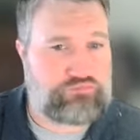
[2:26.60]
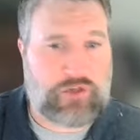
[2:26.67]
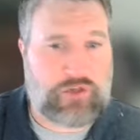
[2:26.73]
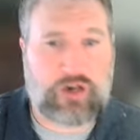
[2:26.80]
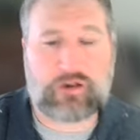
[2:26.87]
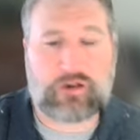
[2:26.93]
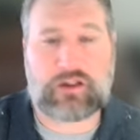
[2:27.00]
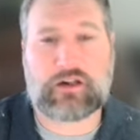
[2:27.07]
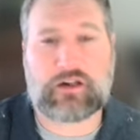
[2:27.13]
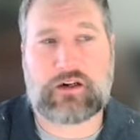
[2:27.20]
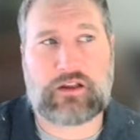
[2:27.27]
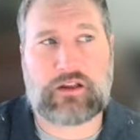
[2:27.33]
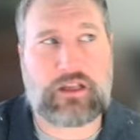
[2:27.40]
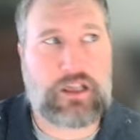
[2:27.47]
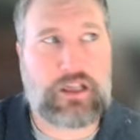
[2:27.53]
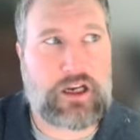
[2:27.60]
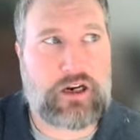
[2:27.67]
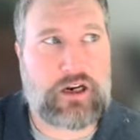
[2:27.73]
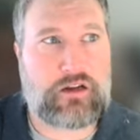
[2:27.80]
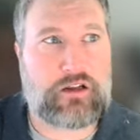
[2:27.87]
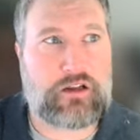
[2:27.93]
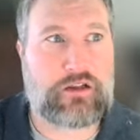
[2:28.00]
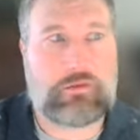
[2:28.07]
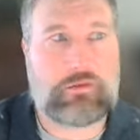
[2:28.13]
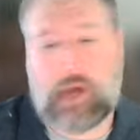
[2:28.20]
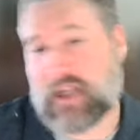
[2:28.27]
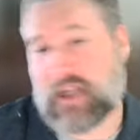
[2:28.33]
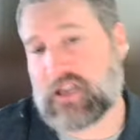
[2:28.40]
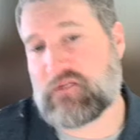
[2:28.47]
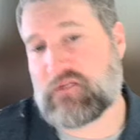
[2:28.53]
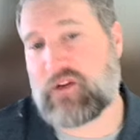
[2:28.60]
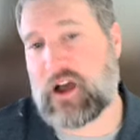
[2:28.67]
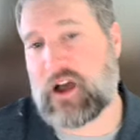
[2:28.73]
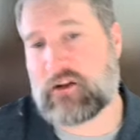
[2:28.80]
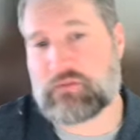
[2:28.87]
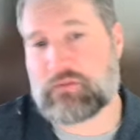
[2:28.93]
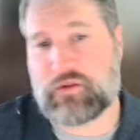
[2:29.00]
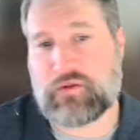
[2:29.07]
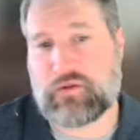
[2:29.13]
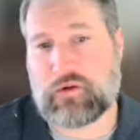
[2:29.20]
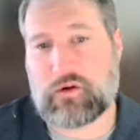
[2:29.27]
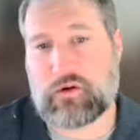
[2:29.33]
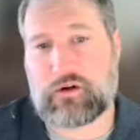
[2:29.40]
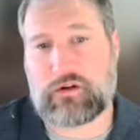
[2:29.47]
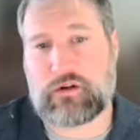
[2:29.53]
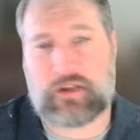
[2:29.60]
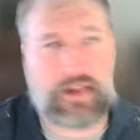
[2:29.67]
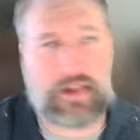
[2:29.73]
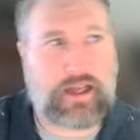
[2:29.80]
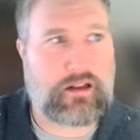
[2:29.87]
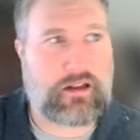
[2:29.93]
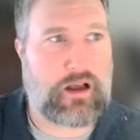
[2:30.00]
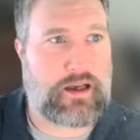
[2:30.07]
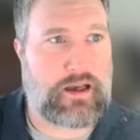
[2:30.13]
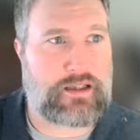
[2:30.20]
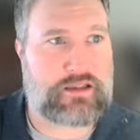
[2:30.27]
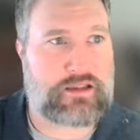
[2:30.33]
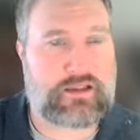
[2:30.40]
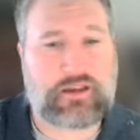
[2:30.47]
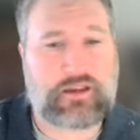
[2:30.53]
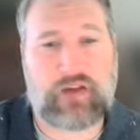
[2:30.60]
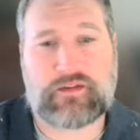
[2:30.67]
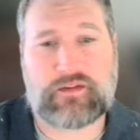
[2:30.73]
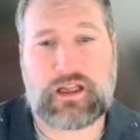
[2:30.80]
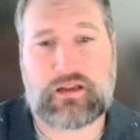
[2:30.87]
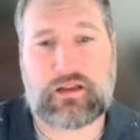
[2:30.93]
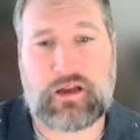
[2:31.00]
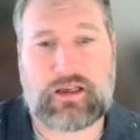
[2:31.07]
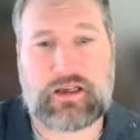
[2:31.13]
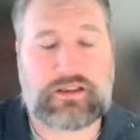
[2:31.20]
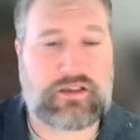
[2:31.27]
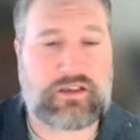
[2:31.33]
earlier in the year, then you might get filed before the deadlines, the soft deadlines.